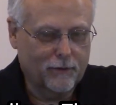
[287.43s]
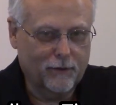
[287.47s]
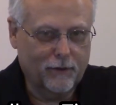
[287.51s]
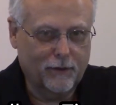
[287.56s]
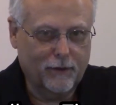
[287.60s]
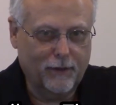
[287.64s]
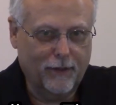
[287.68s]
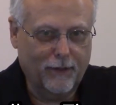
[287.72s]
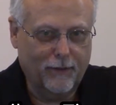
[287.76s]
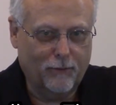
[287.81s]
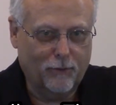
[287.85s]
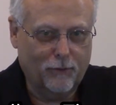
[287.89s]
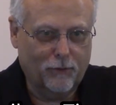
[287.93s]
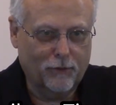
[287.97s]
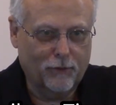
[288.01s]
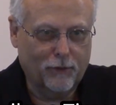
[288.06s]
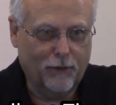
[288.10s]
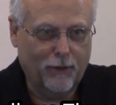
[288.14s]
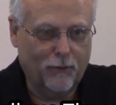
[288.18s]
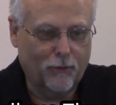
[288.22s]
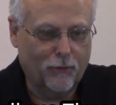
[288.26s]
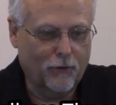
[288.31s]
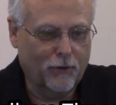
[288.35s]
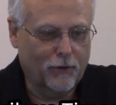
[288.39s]
The devils,
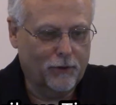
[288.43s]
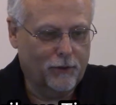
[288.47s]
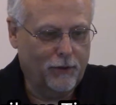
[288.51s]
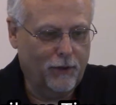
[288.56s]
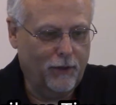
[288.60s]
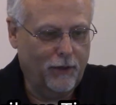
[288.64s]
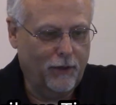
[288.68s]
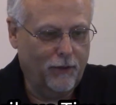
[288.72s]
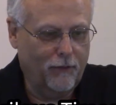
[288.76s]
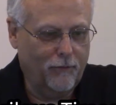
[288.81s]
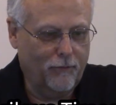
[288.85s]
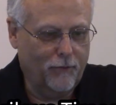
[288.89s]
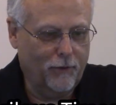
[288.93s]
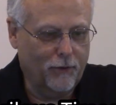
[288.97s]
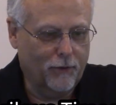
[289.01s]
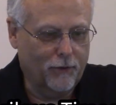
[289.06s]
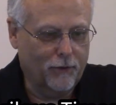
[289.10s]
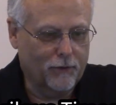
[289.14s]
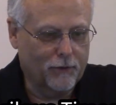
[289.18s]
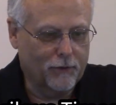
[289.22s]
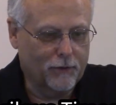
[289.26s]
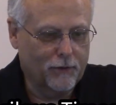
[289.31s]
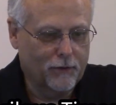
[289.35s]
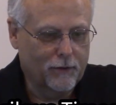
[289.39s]
they were exceeding
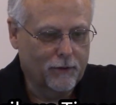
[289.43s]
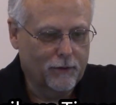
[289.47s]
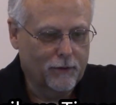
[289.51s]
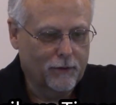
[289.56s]
fierce.